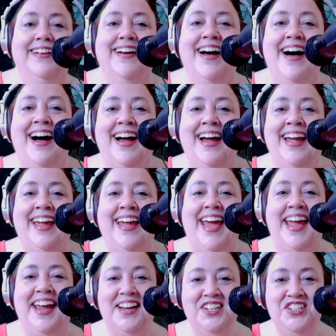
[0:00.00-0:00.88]
Hi,
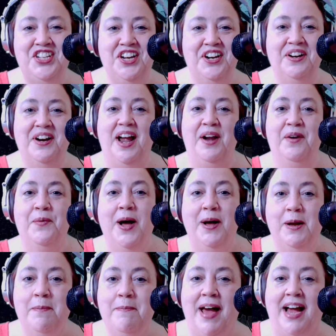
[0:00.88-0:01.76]
Ange here, and
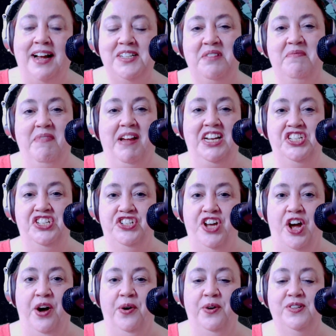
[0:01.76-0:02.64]
welcome back to my
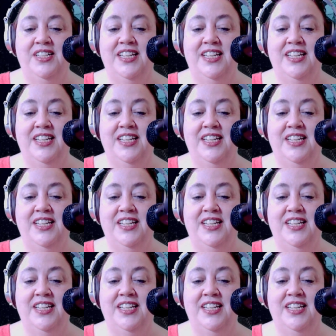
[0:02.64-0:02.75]
show.